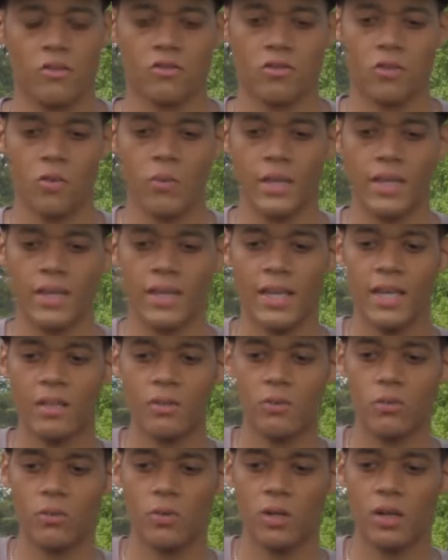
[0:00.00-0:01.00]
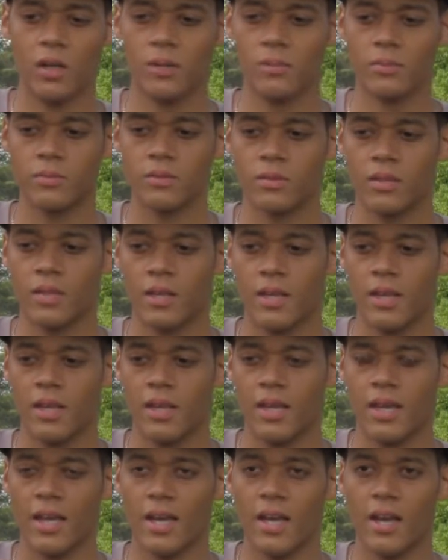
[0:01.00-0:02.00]
So when Ketu comes
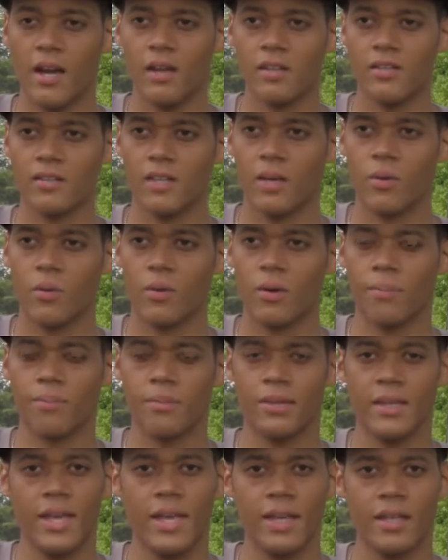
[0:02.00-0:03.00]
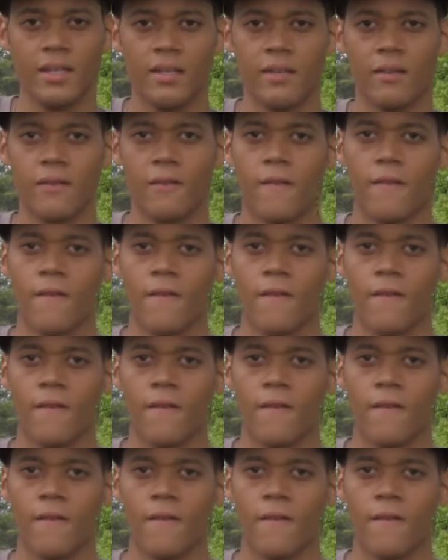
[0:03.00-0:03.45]
in contact with a planet,